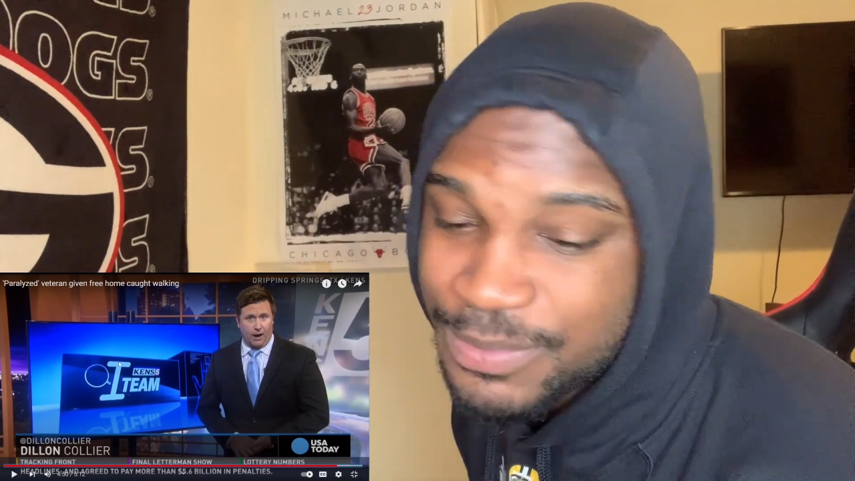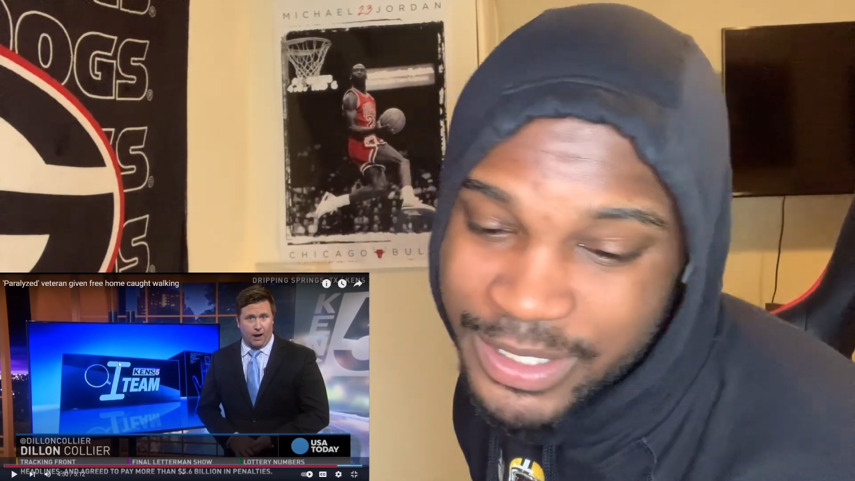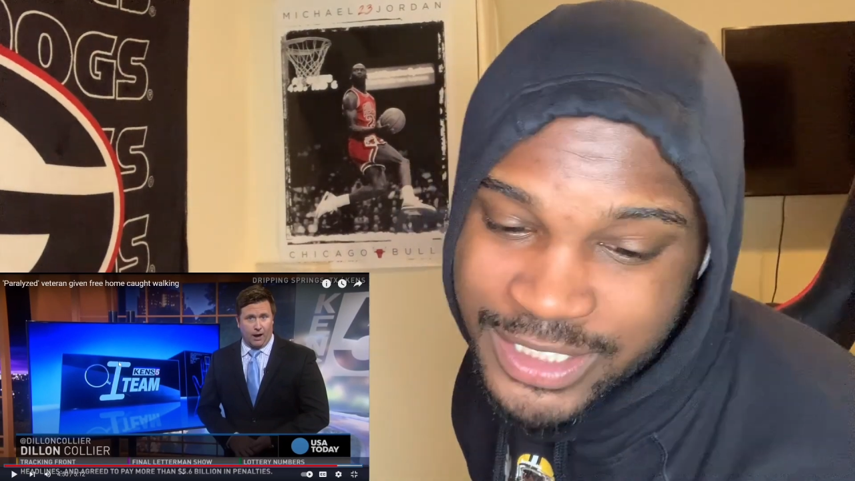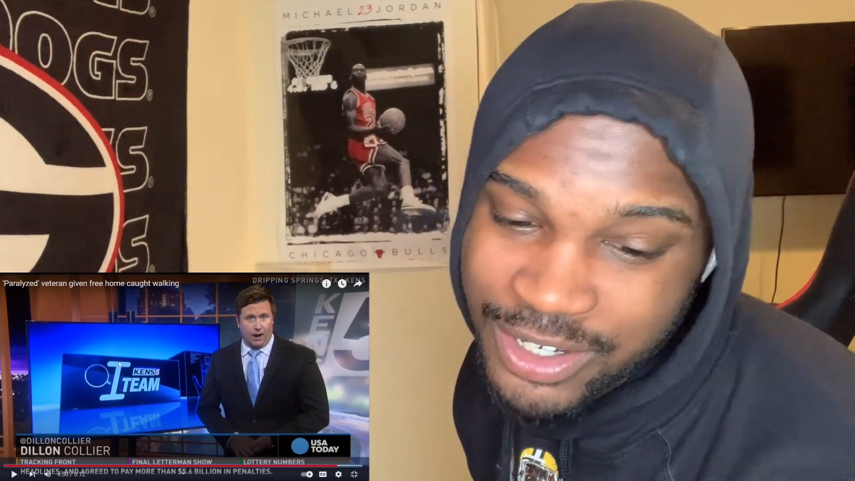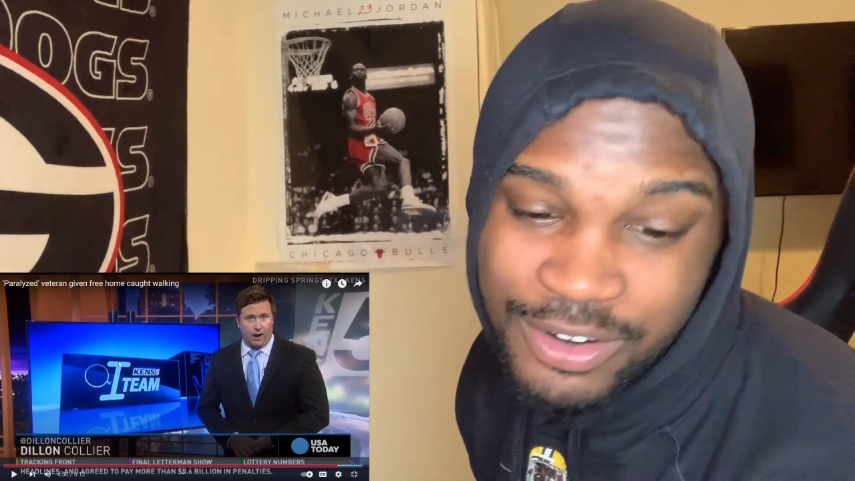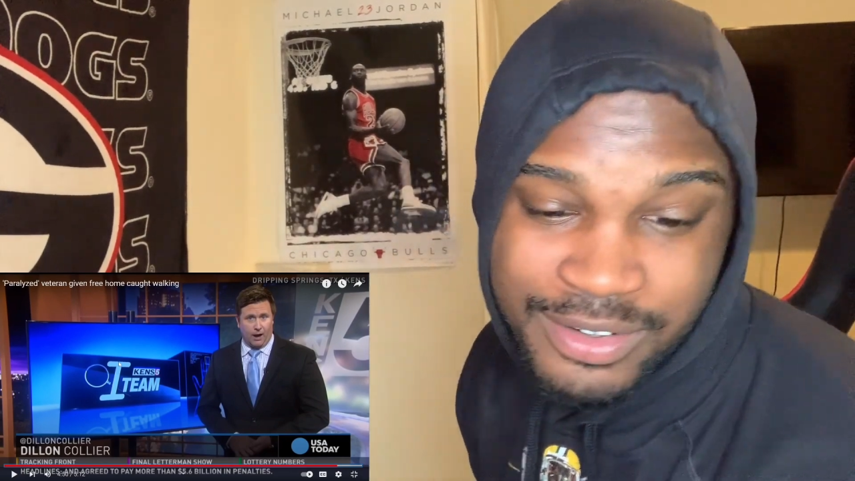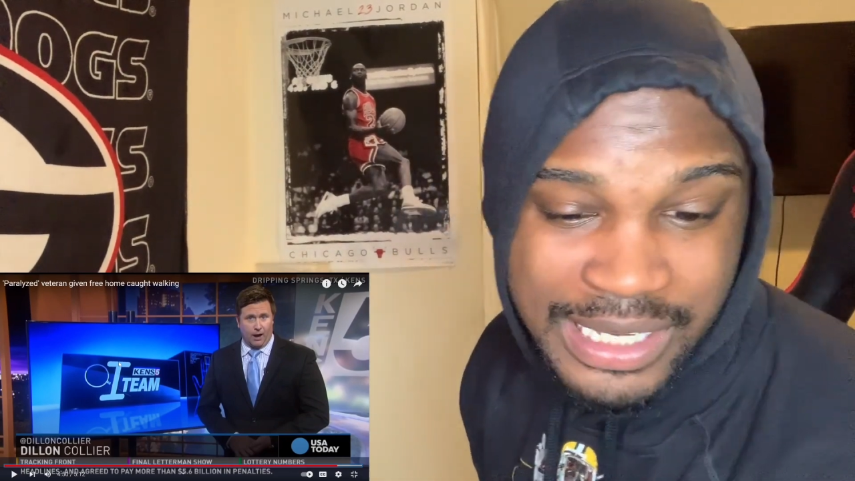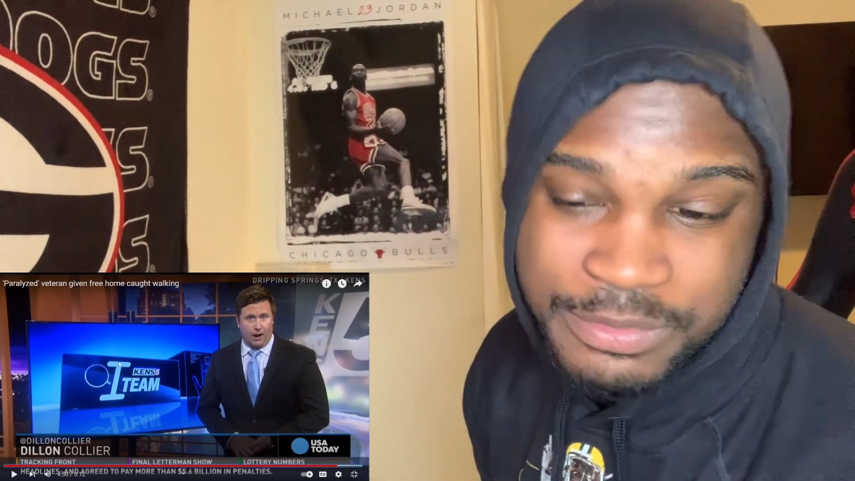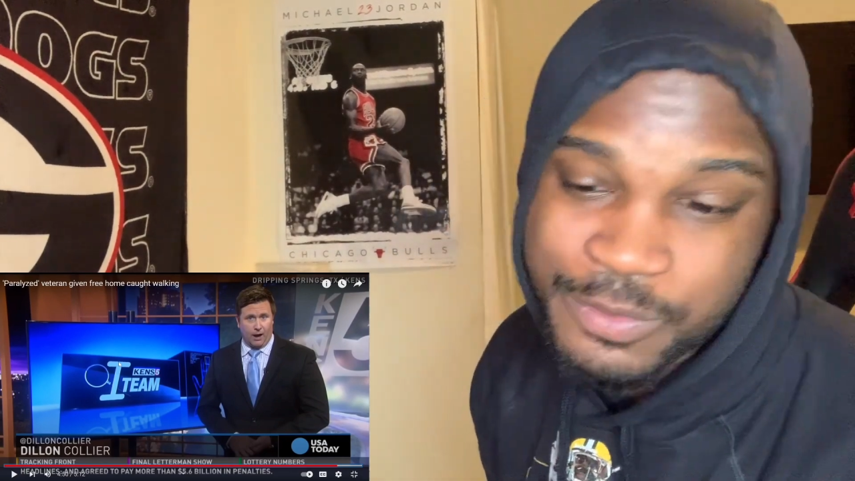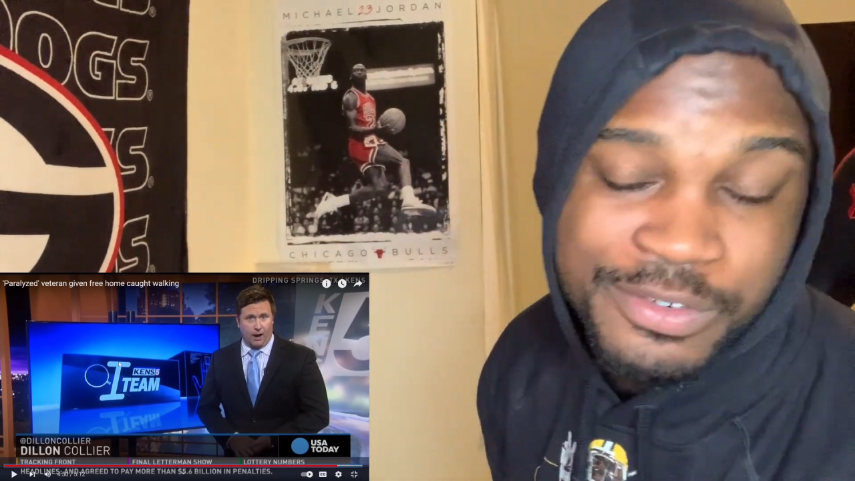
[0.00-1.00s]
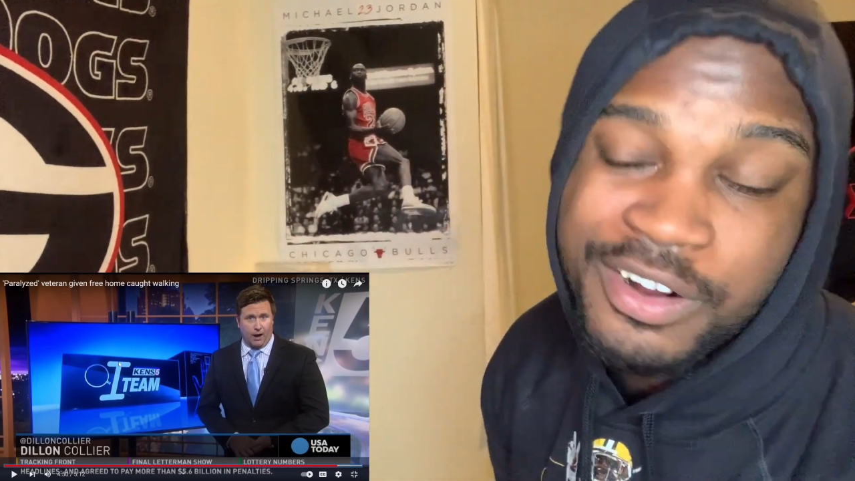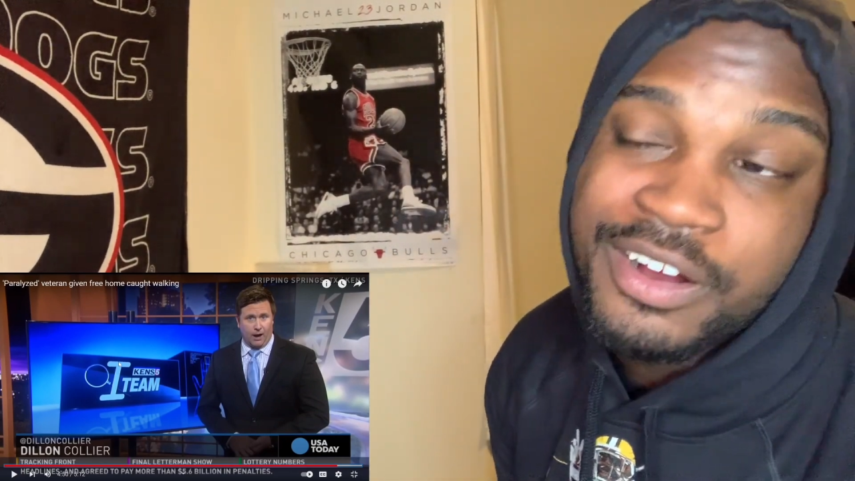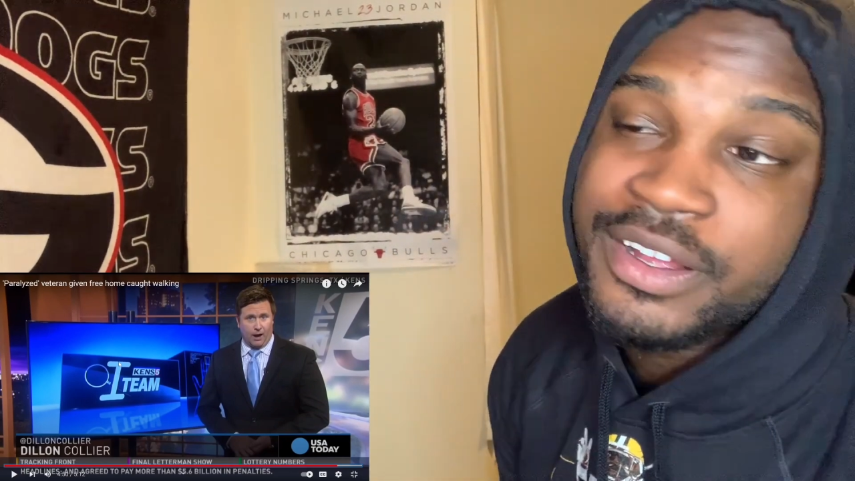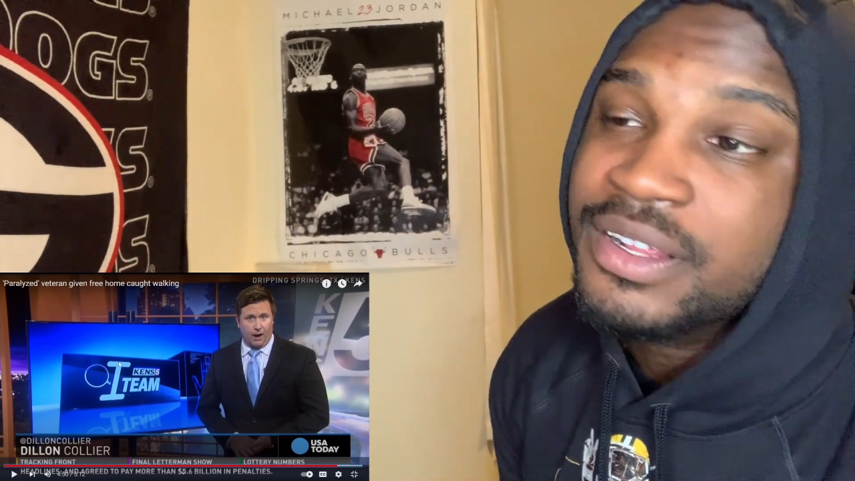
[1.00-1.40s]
but it's all types of fraud.